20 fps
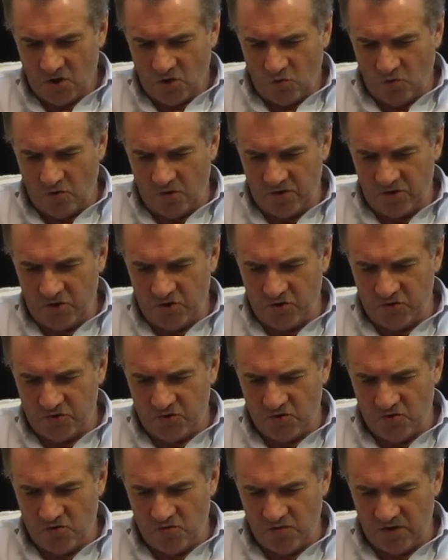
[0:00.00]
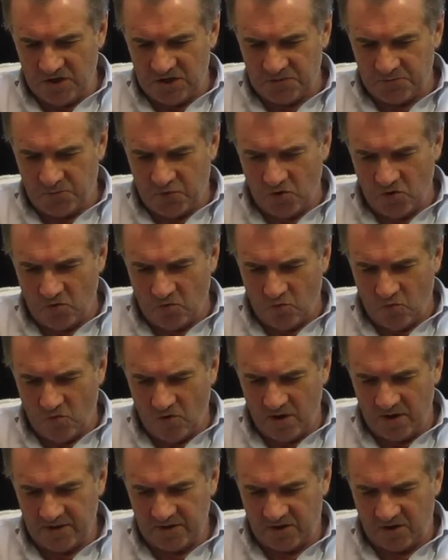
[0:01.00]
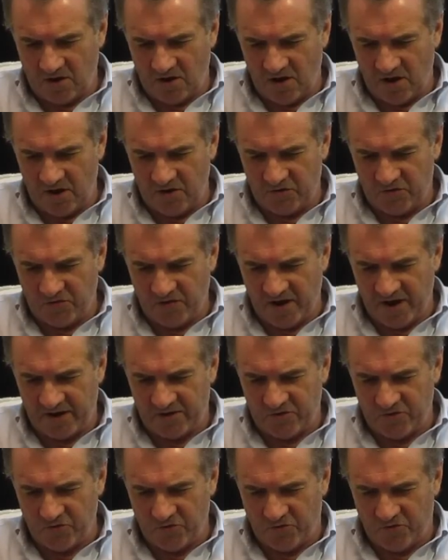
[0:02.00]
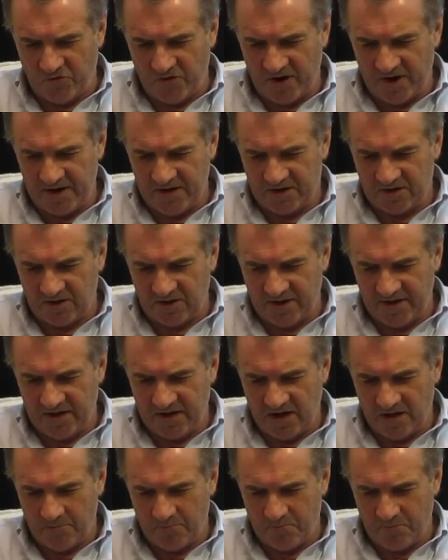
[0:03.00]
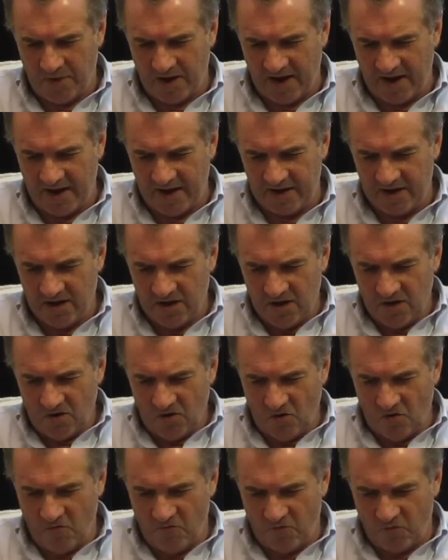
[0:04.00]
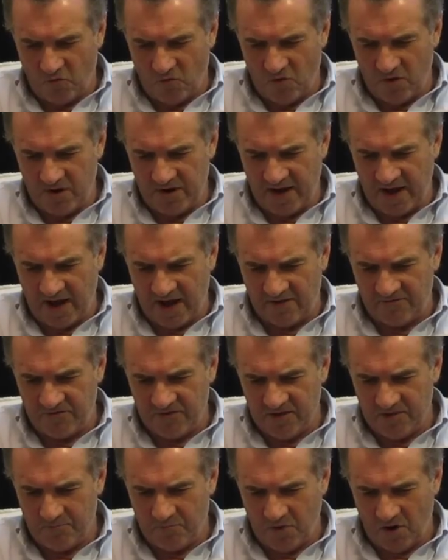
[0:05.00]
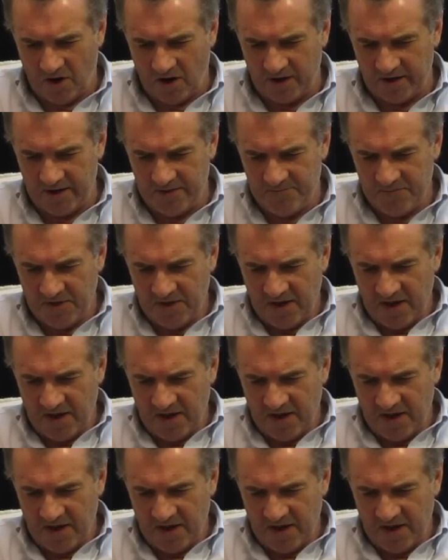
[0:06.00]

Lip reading: What you do is put one contractor-grade cleanup bag over one half of the body